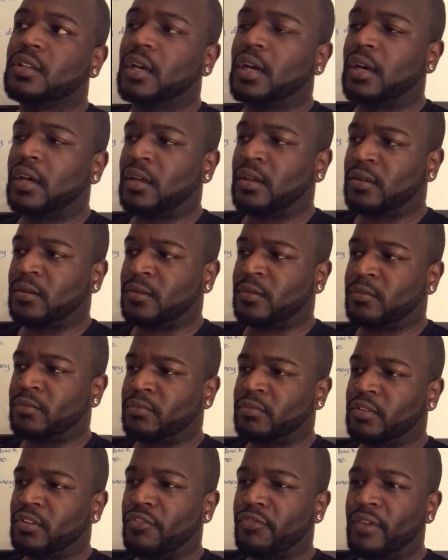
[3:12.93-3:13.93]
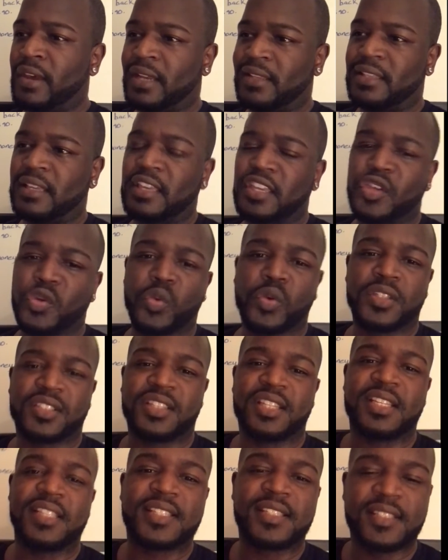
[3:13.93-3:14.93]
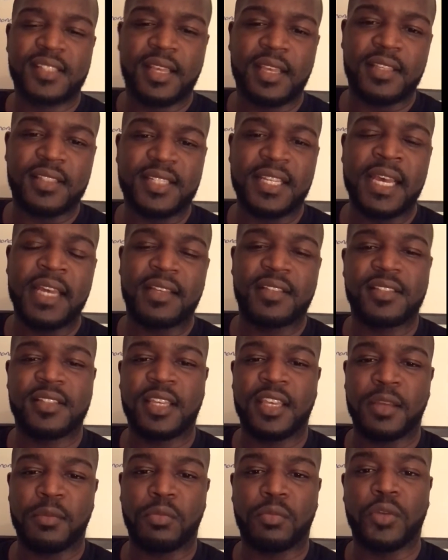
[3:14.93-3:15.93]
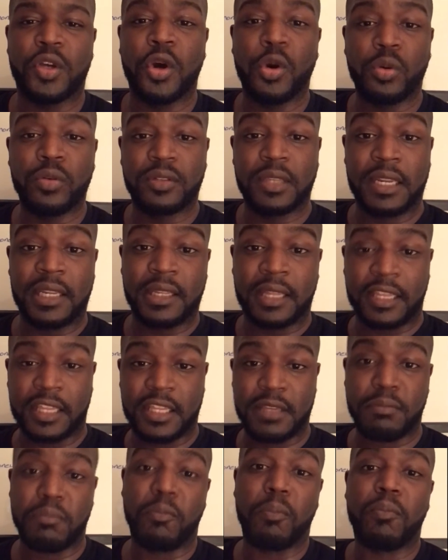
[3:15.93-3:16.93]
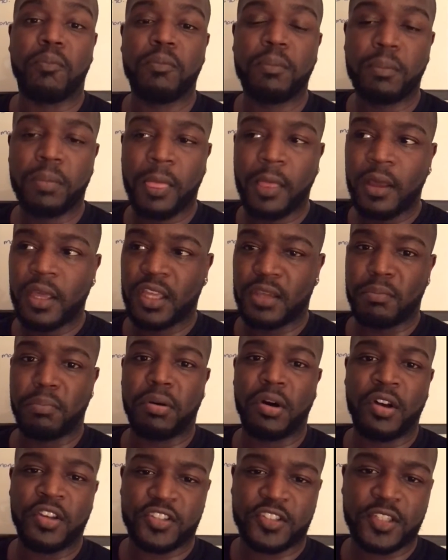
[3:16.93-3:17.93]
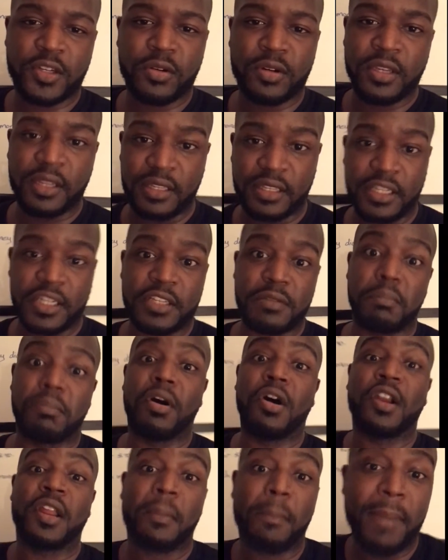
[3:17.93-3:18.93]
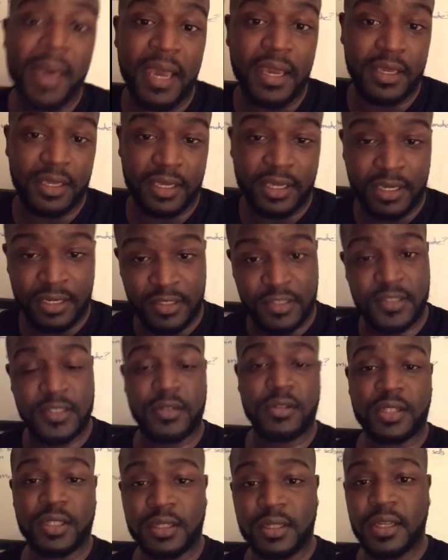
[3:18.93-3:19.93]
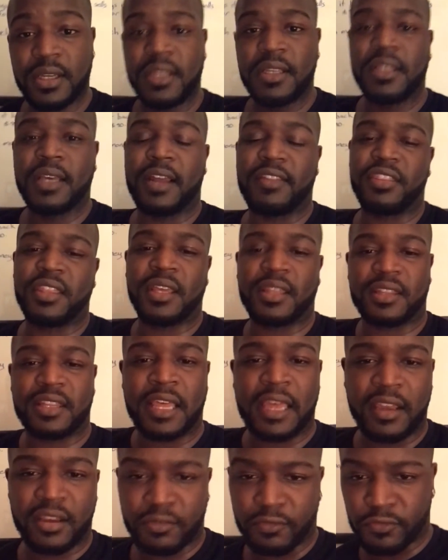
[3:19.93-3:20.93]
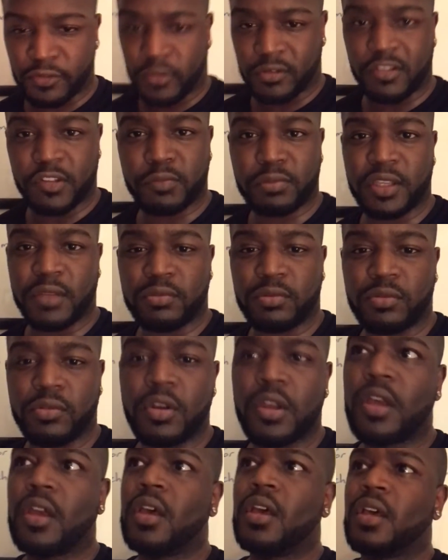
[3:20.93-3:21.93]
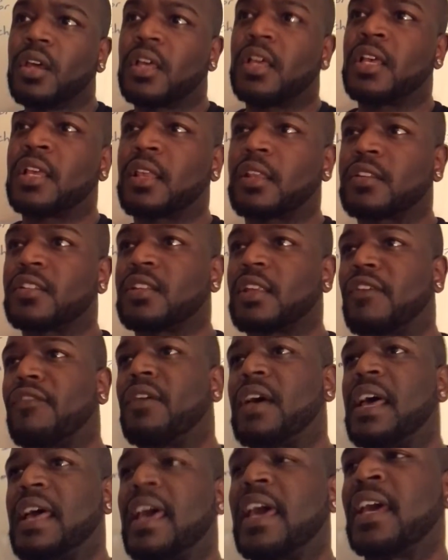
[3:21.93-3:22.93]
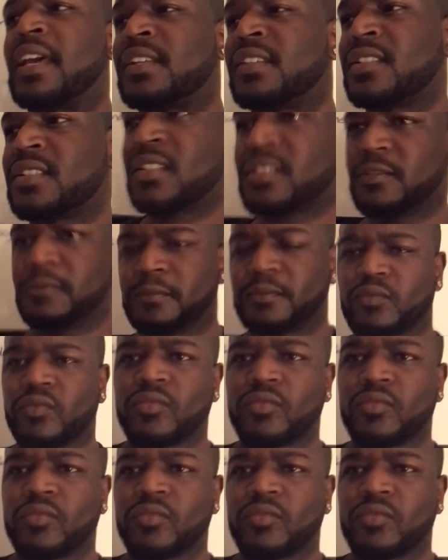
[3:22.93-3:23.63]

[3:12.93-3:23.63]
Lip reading: the fact that it was the exact same goat that he bought, sold it, and then he bought it back again and sold it, I think that confuses people. Because if I ask,